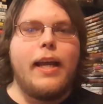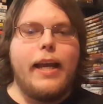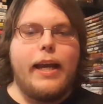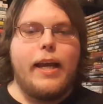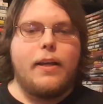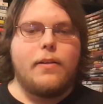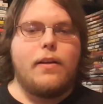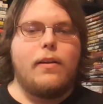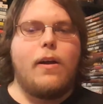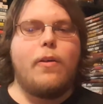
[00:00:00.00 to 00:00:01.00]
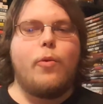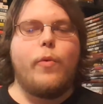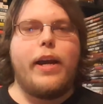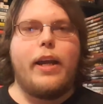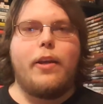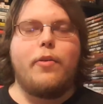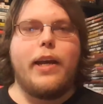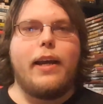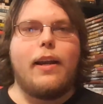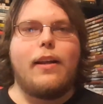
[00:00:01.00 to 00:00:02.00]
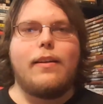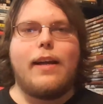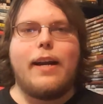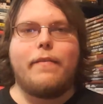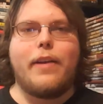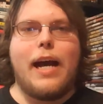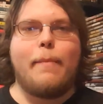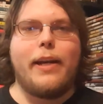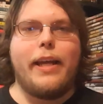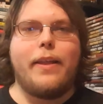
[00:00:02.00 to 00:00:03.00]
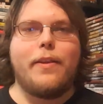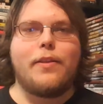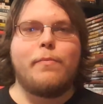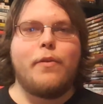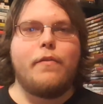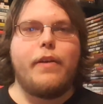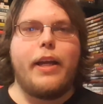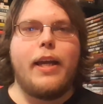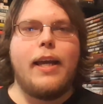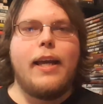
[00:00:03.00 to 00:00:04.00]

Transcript: And along the way, you get a lot of comedy in this movie,